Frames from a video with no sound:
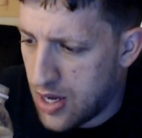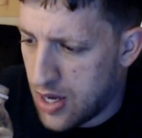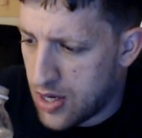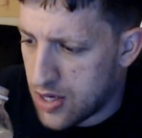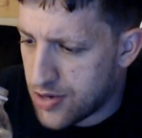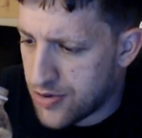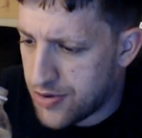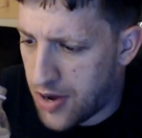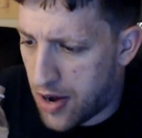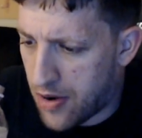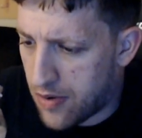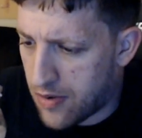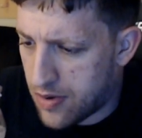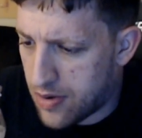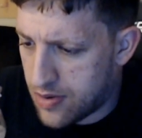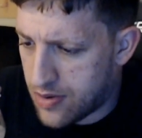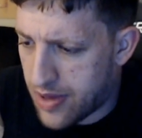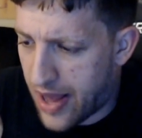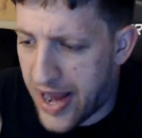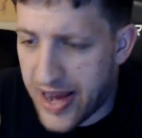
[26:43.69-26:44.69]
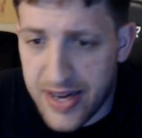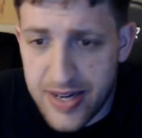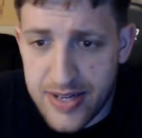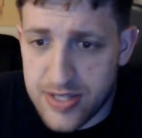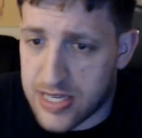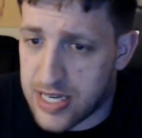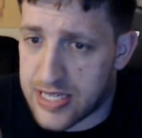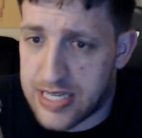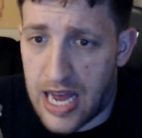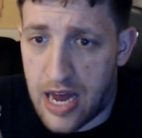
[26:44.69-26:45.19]
you know,
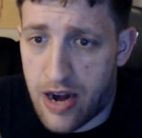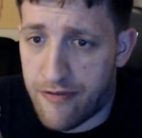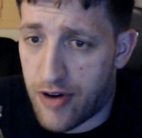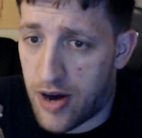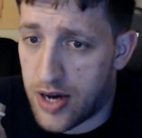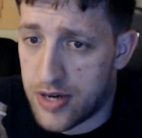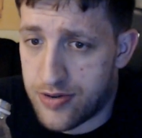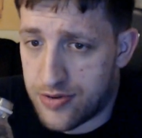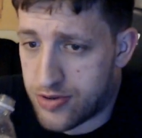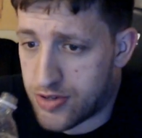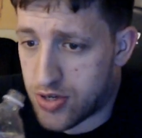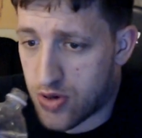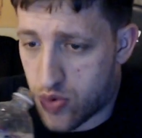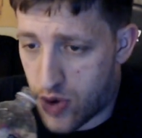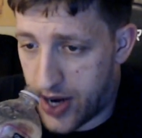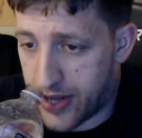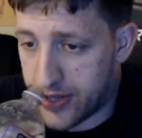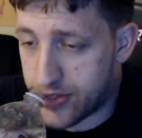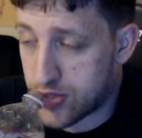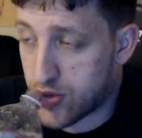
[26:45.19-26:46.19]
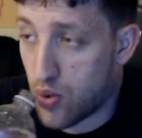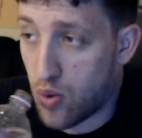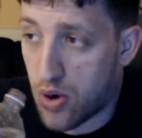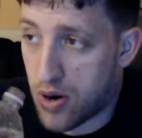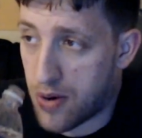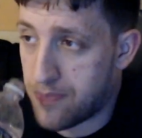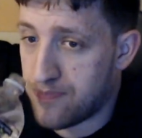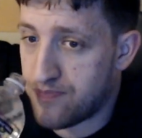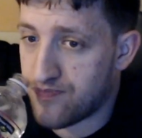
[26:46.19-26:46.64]
86 out of 100 is a great score.